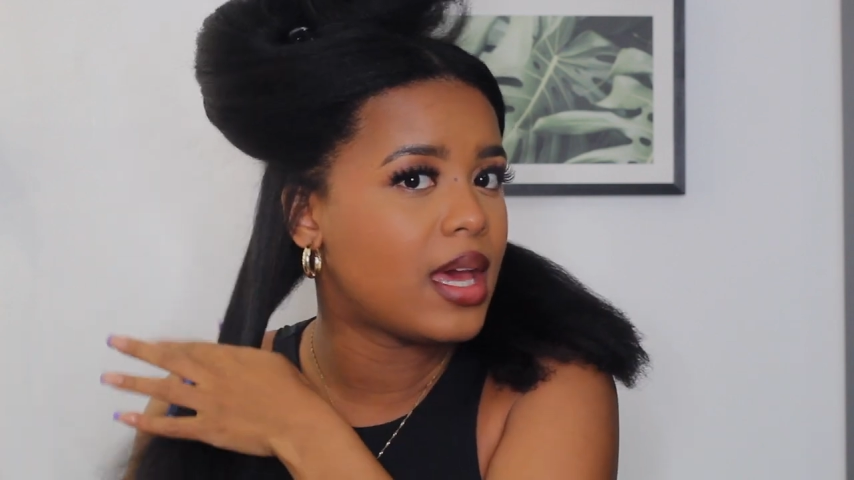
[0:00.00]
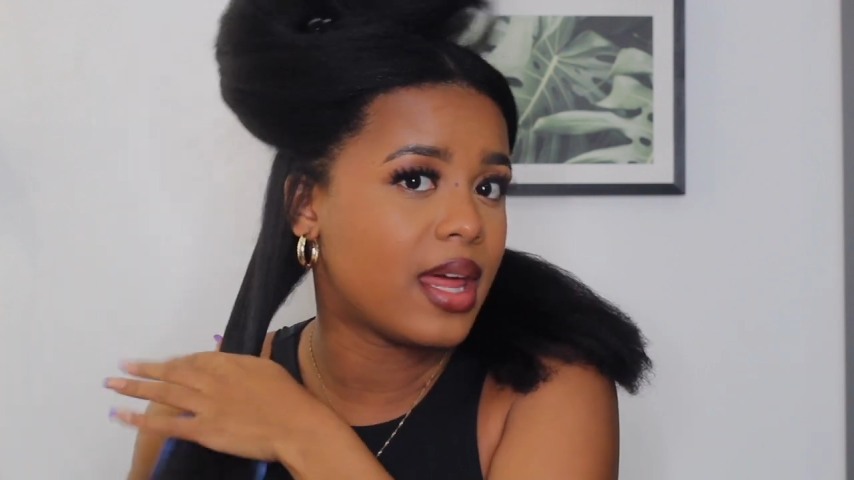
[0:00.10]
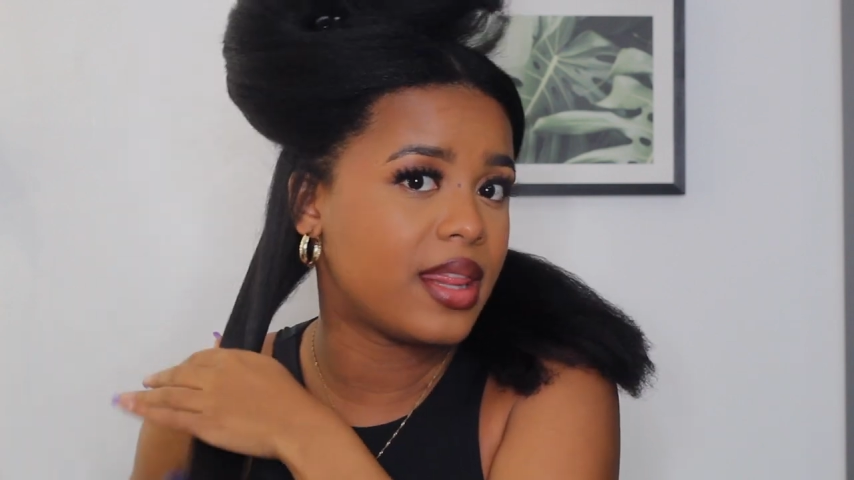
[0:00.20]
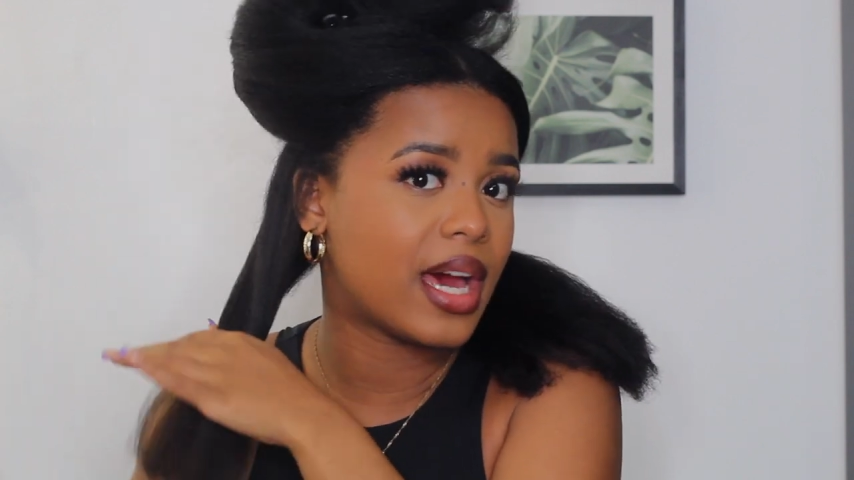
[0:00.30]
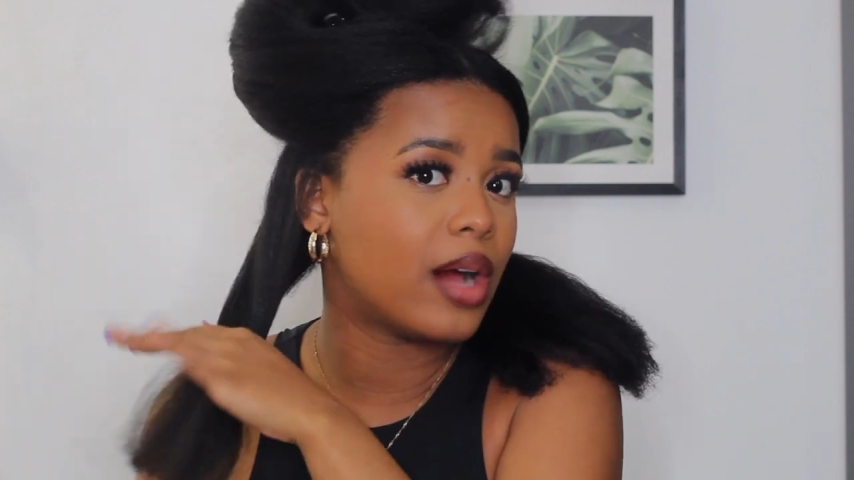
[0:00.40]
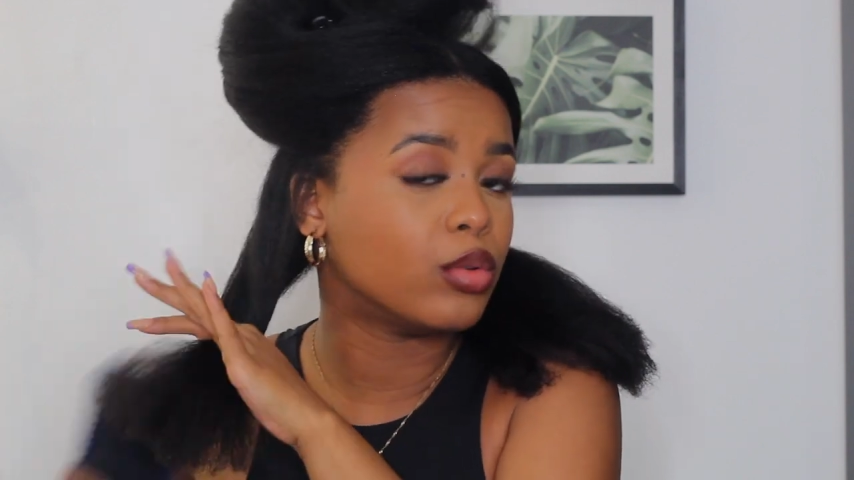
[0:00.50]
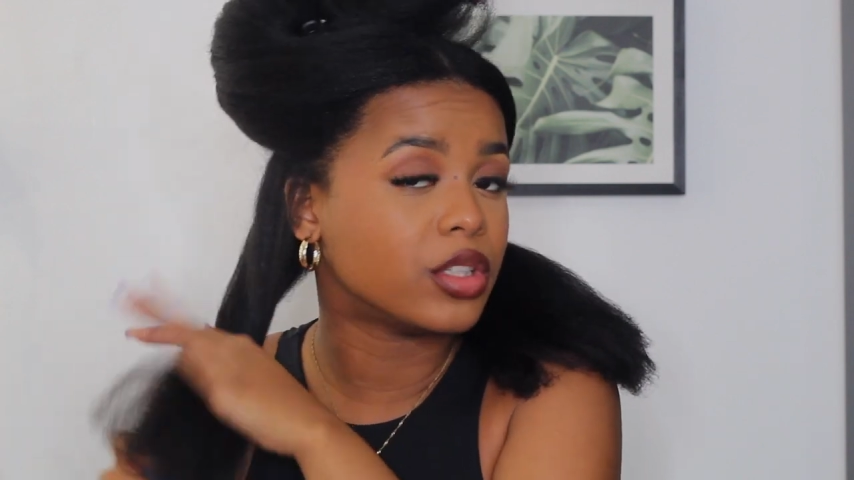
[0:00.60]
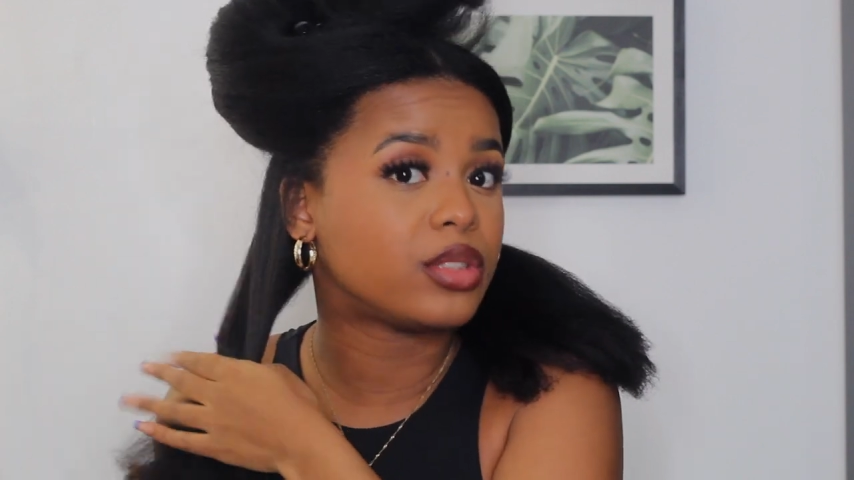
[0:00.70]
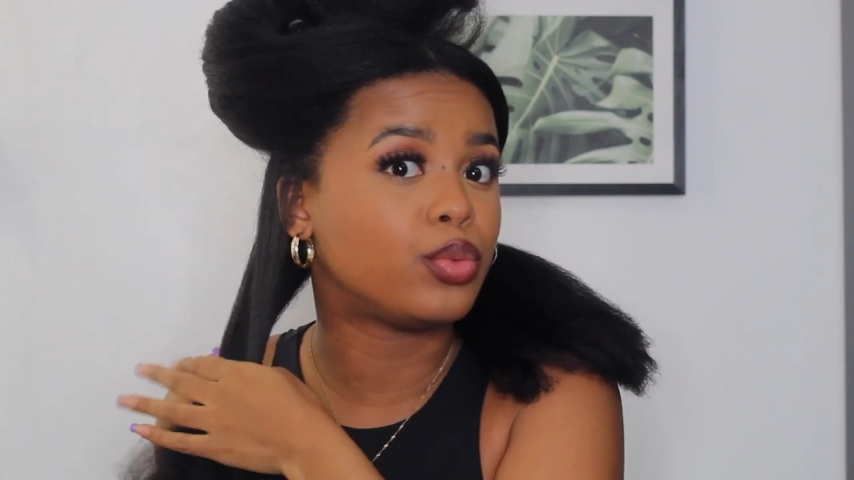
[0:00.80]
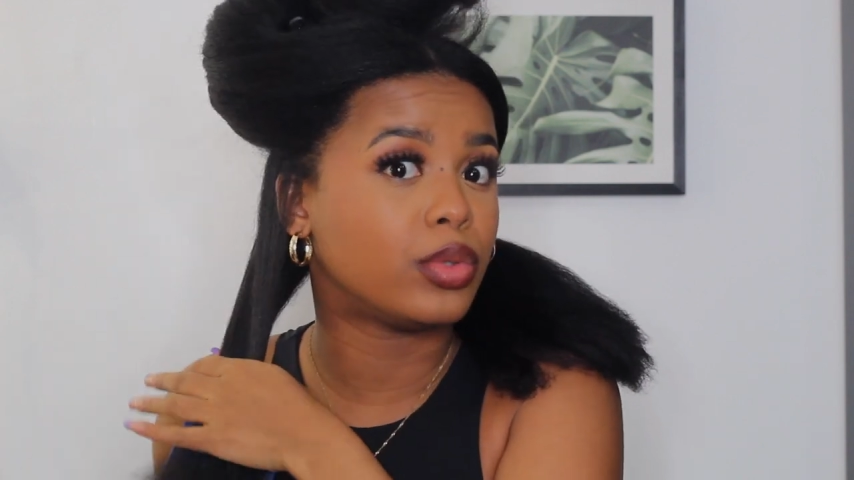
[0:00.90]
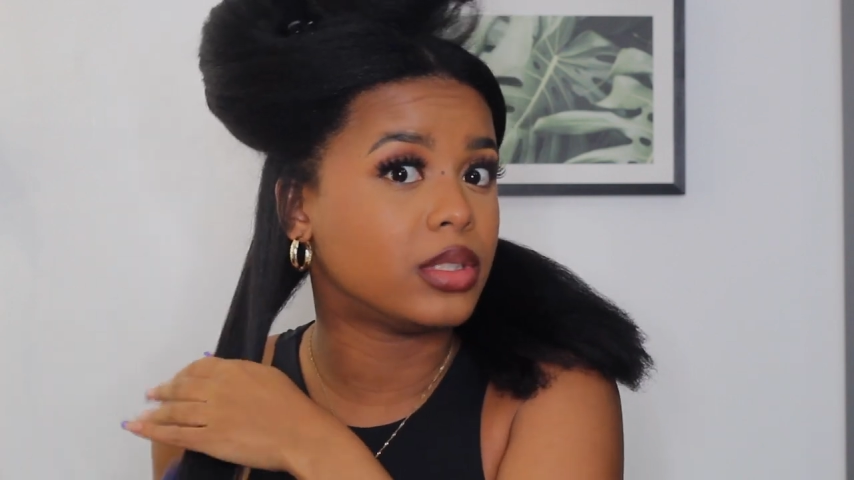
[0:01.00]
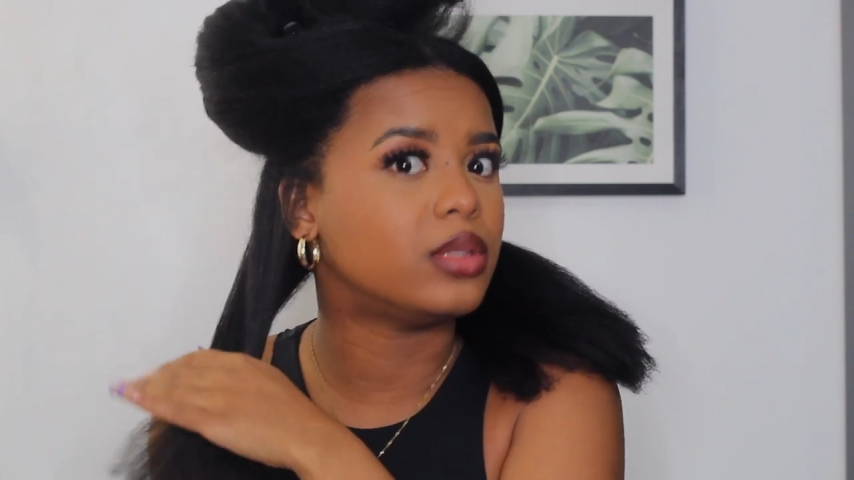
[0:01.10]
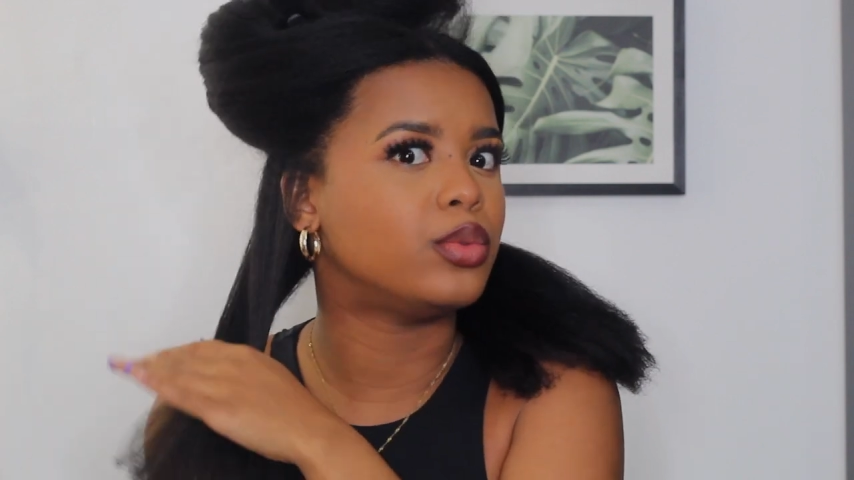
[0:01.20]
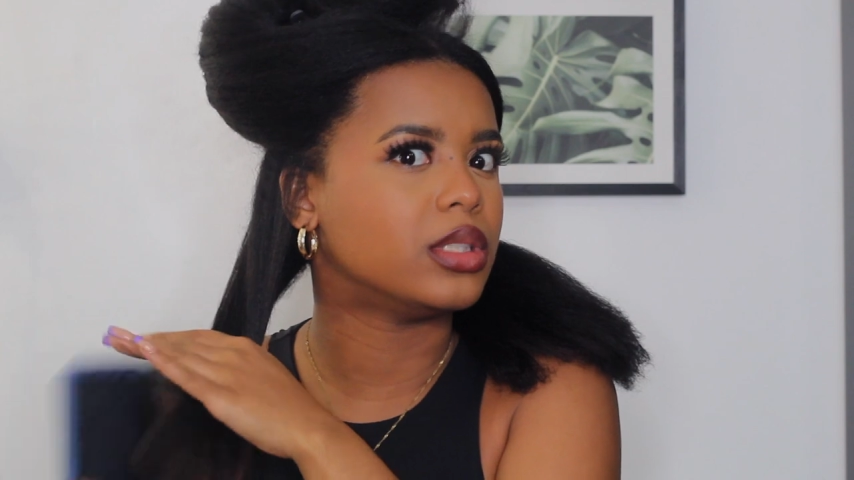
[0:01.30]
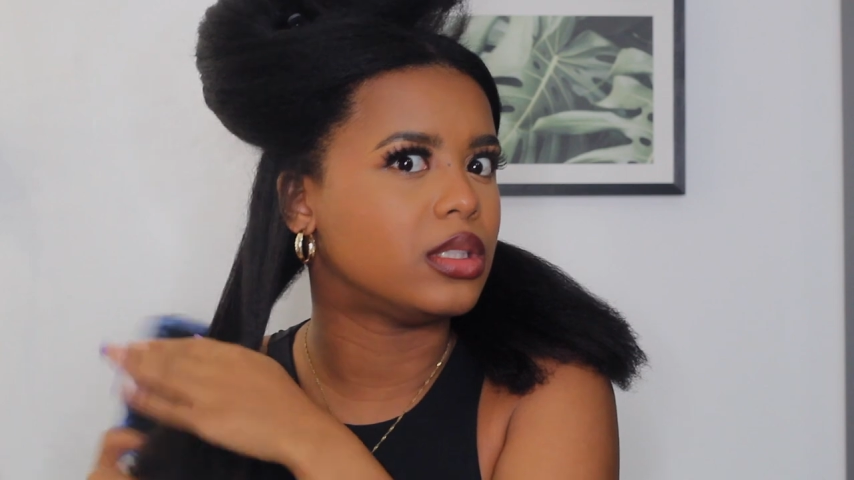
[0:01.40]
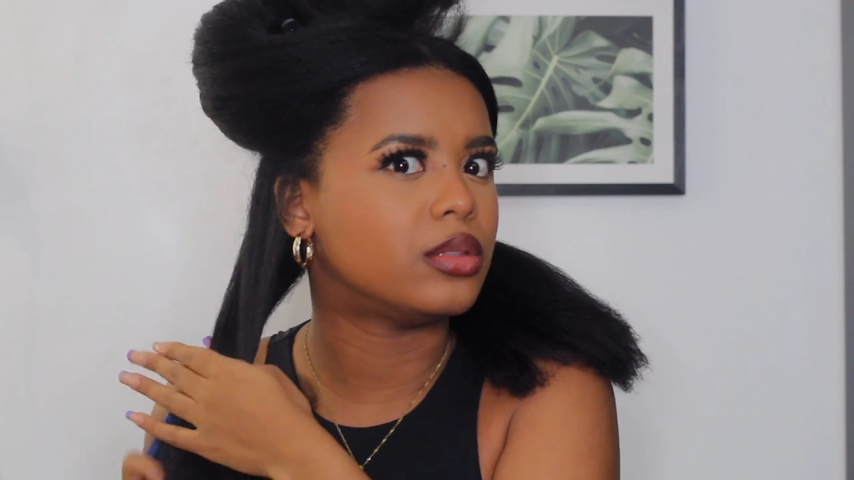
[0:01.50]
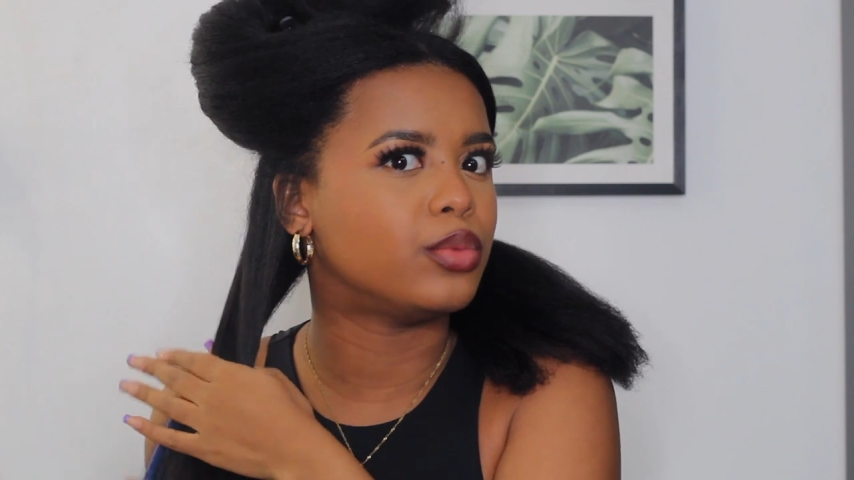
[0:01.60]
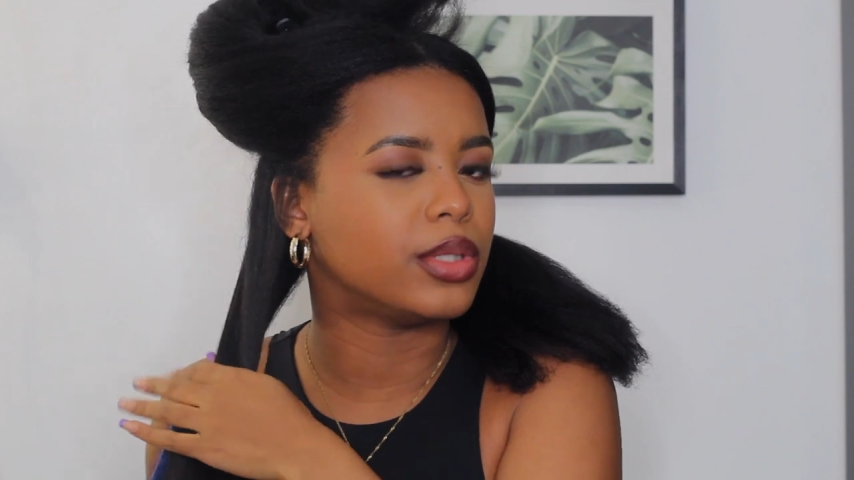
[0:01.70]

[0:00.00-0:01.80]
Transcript: and that worked really, really,